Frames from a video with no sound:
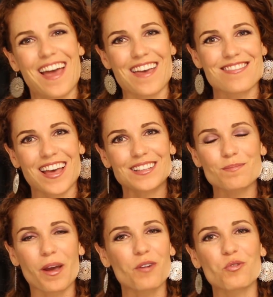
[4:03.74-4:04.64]
And
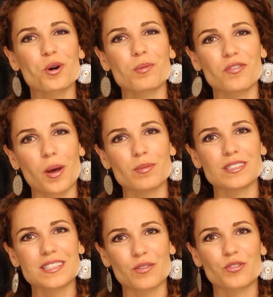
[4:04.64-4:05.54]
that's my Affordably
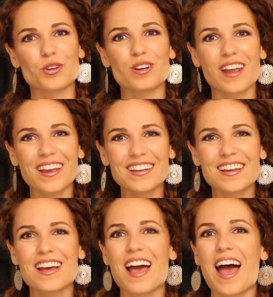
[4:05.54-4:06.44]
Fabulous tip for you today.
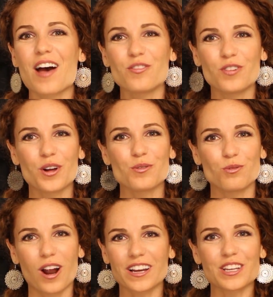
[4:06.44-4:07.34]
Have fun
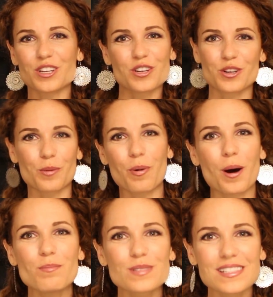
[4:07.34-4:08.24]
rocking your
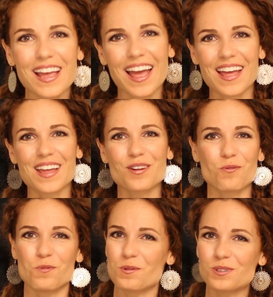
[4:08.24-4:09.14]
pumps,
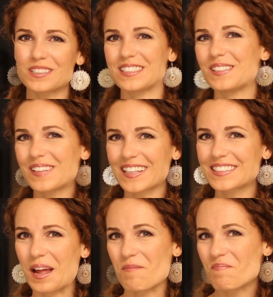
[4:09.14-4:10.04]
and we will see you
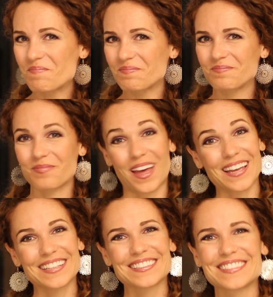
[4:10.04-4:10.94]
next time.
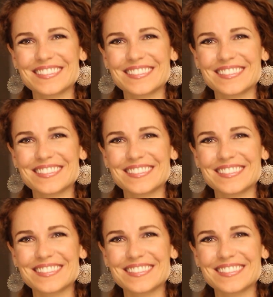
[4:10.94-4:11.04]
Bye.